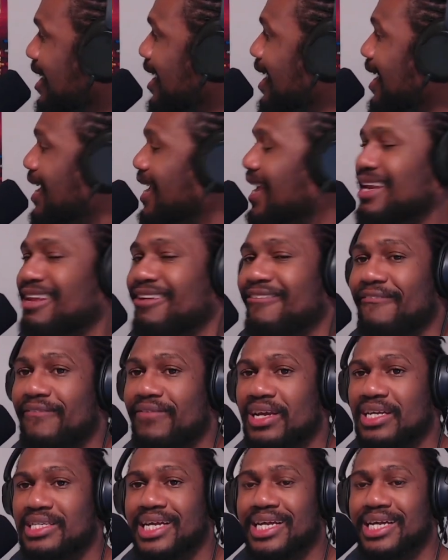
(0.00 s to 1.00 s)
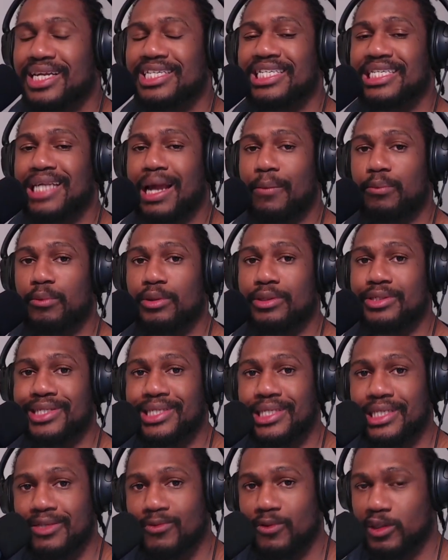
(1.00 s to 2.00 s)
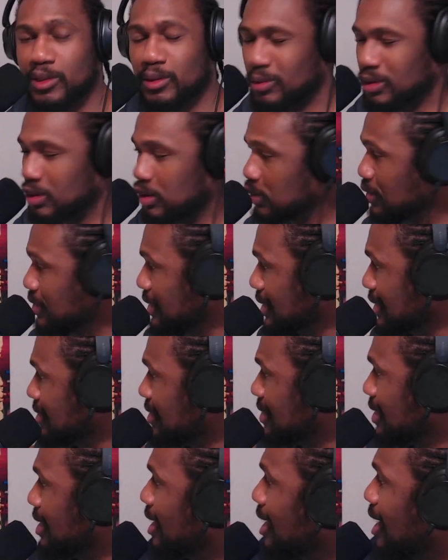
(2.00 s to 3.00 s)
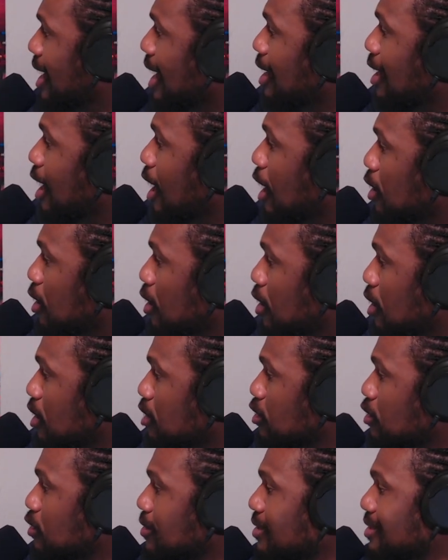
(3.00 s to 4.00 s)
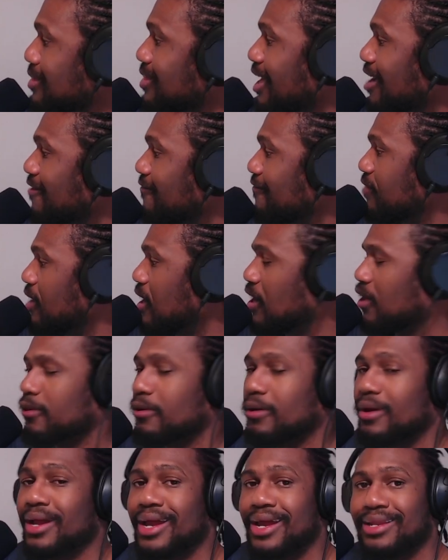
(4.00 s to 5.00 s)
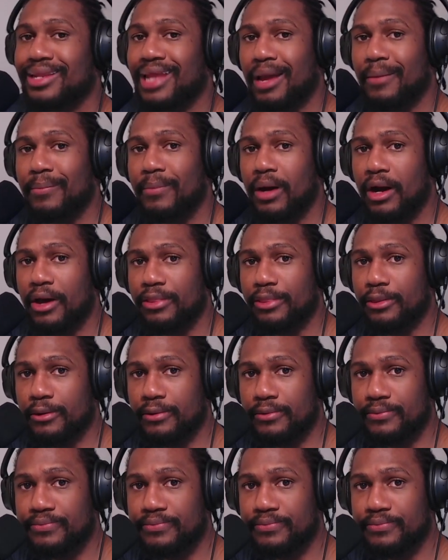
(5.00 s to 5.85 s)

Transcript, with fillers: and Ephesians chapter 6, verse number 2 says, Honor thy father and thy mother.